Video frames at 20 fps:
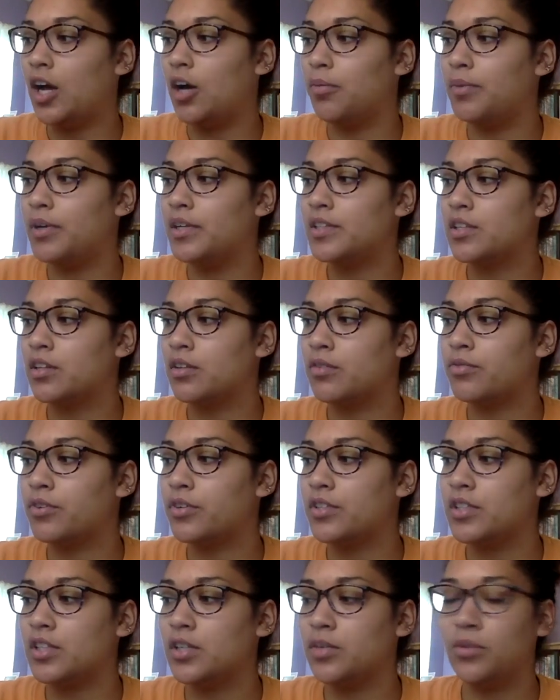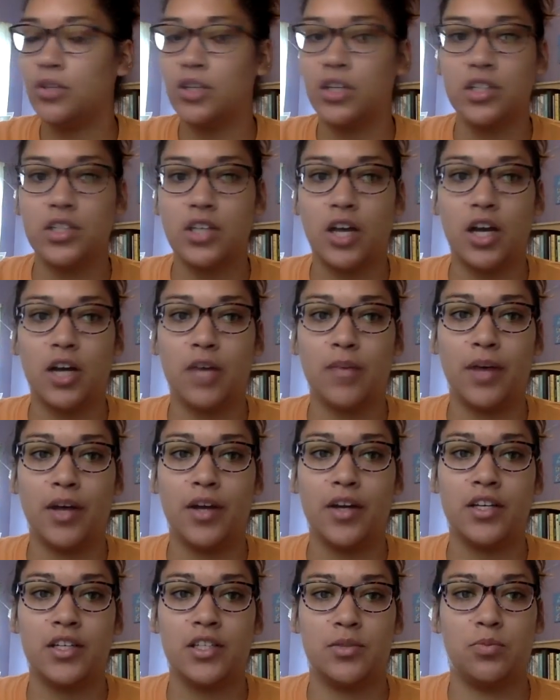And so the first thing we're going to talk about
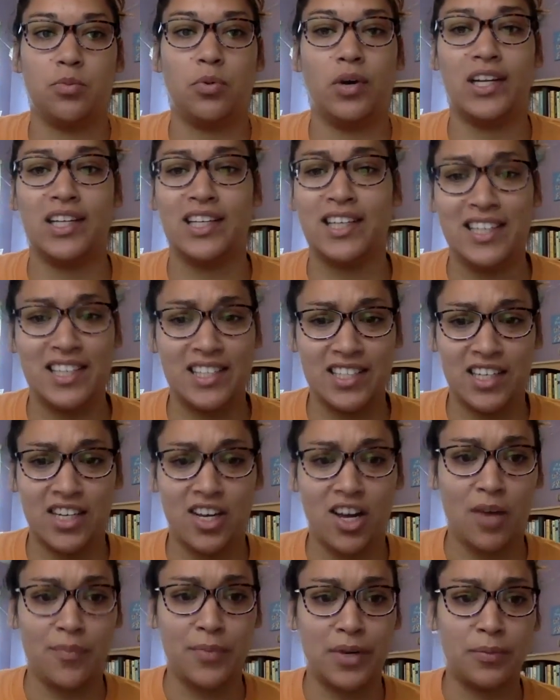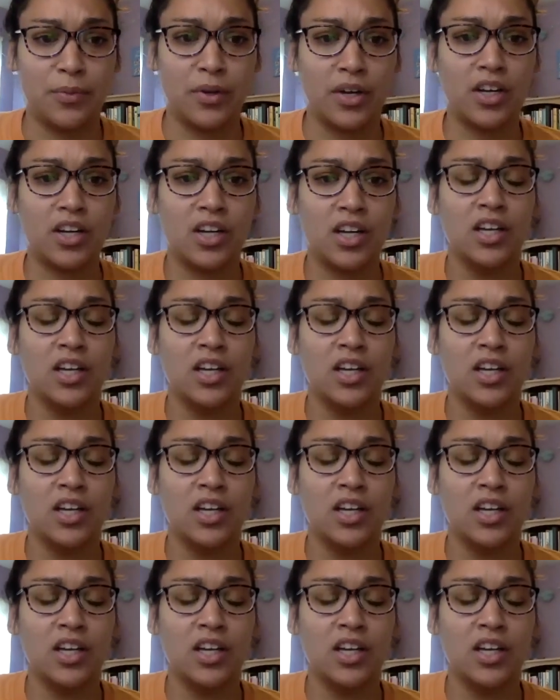is what is a comic book.